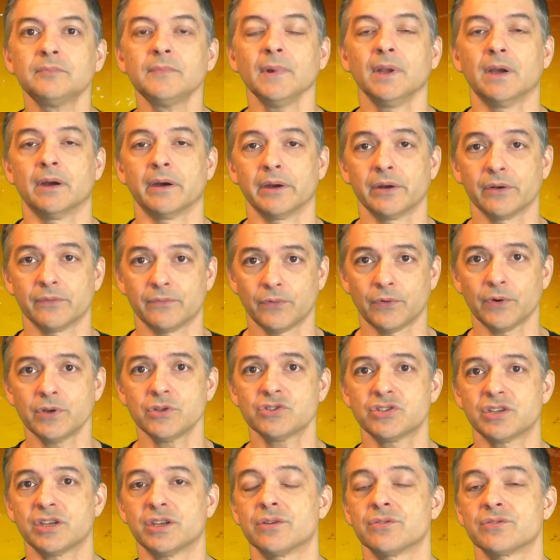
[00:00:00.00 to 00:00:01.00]
All right,
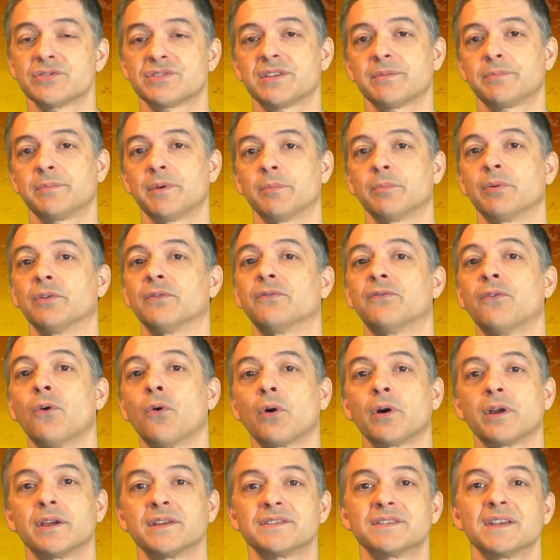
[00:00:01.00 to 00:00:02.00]
avoid cheaters. Tip number
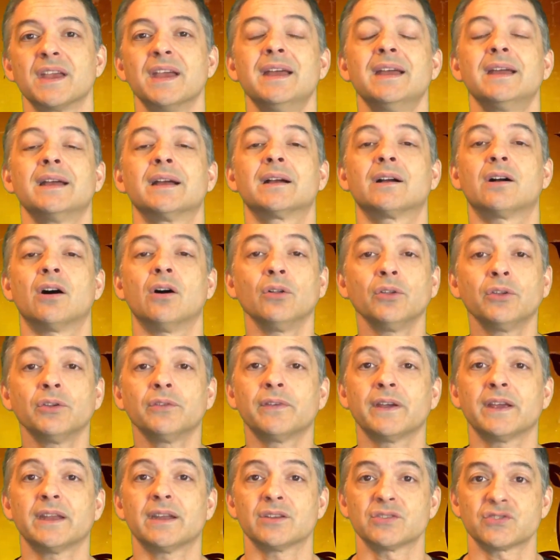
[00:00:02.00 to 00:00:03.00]
four is
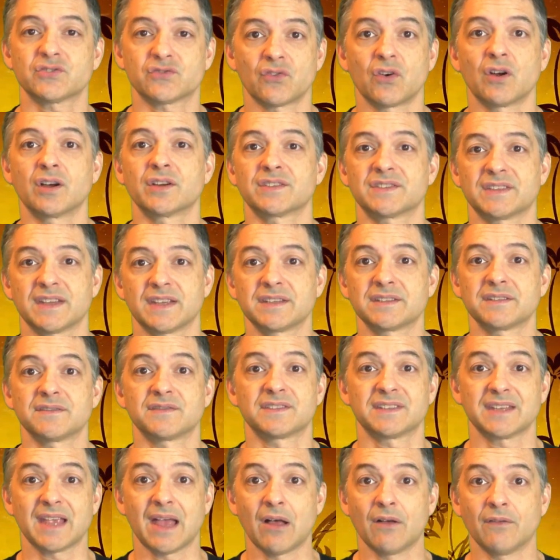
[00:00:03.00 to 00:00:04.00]
cultivate a strong sense of
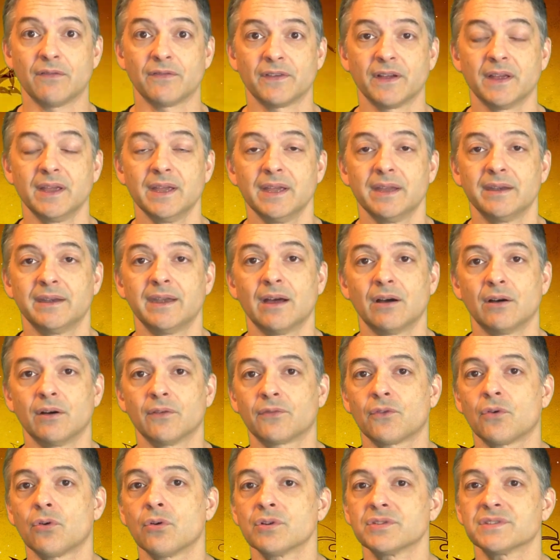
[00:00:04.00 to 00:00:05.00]
self. Now,
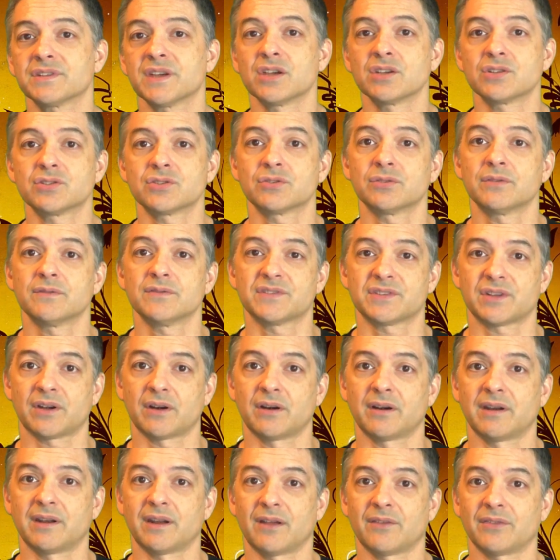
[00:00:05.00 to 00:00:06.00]
of course, I should have
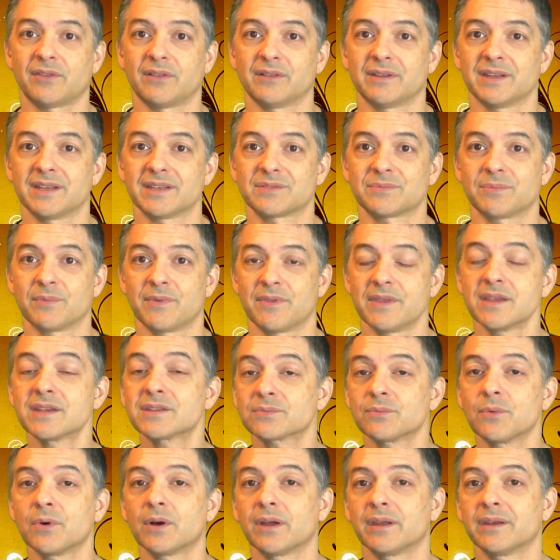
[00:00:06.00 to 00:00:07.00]
started out the list with
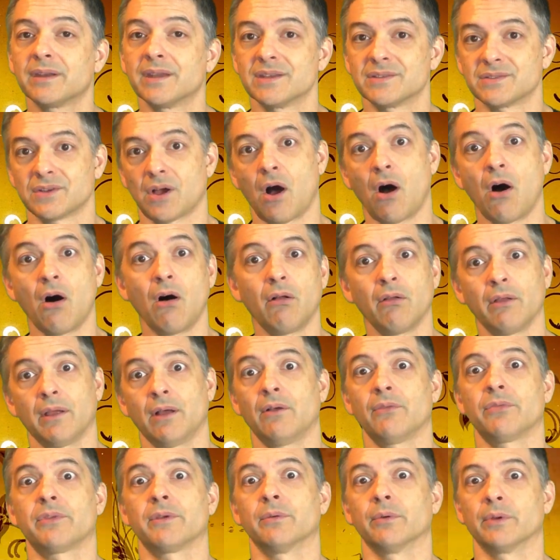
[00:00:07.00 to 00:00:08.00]
this one, as all
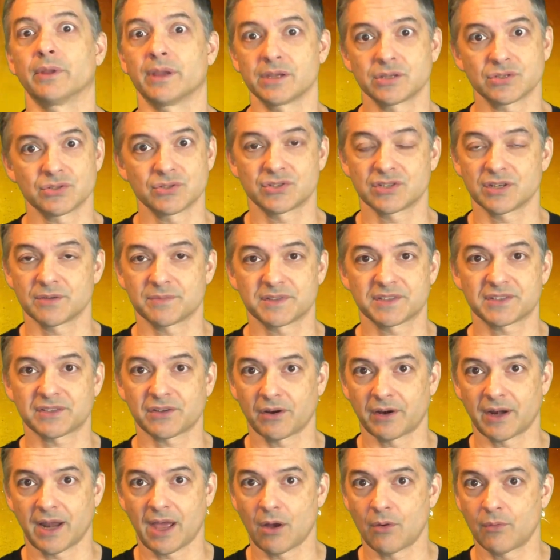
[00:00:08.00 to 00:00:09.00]
healthy relationships
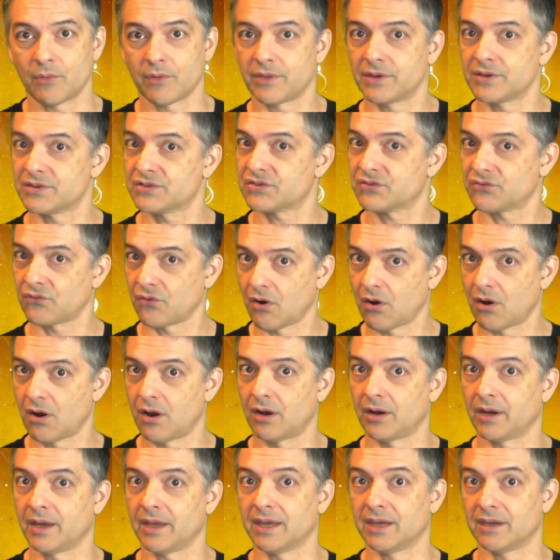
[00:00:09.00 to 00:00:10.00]
start out with a
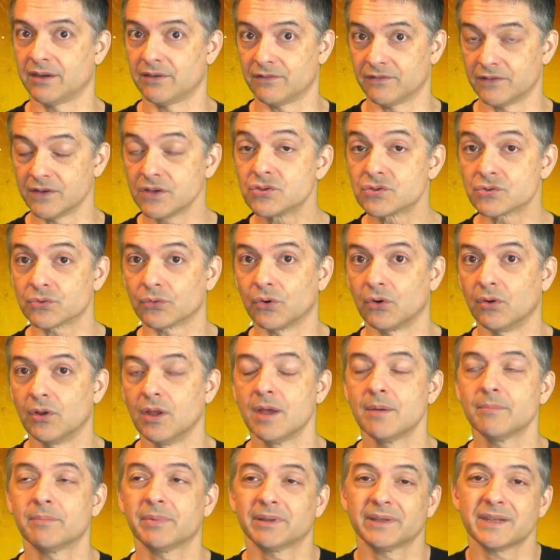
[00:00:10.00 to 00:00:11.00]
strong individual,
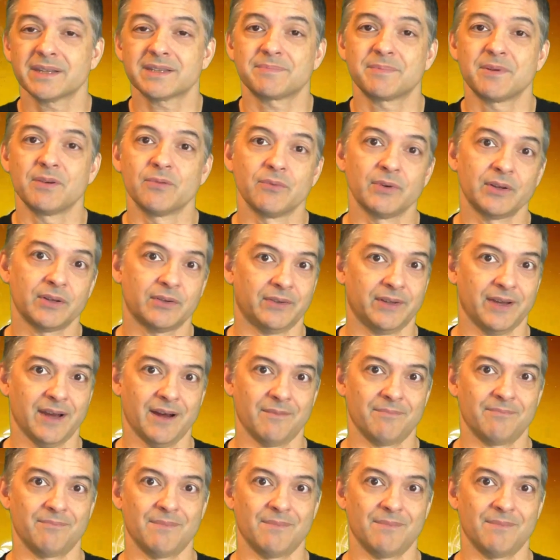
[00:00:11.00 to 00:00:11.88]
but let's be real here.